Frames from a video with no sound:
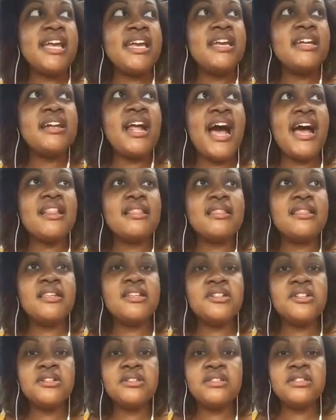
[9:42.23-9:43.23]
and I
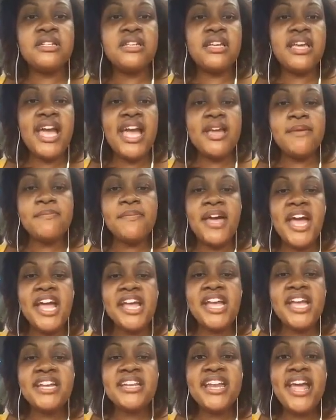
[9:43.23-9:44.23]
literally came
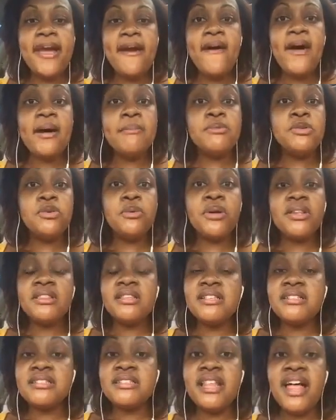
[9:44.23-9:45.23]
back, and now I'm doing
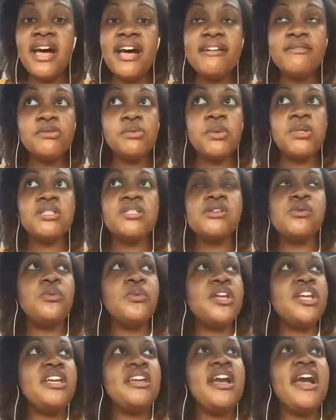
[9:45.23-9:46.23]
these lives once a
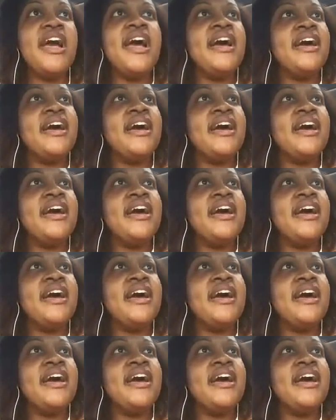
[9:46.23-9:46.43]
week,